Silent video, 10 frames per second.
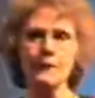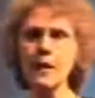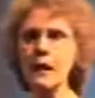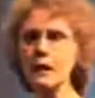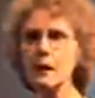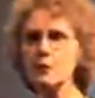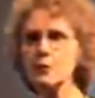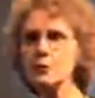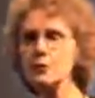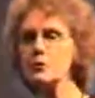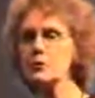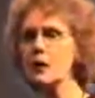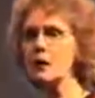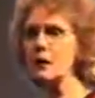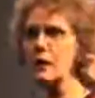that can produce
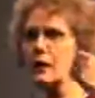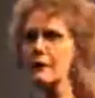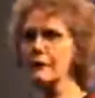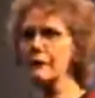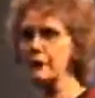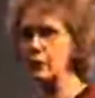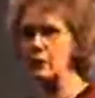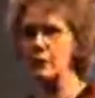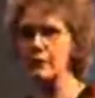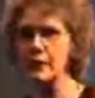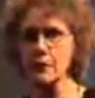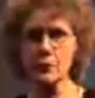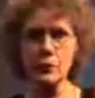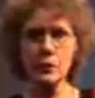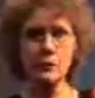a life flow of
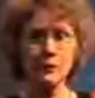energy,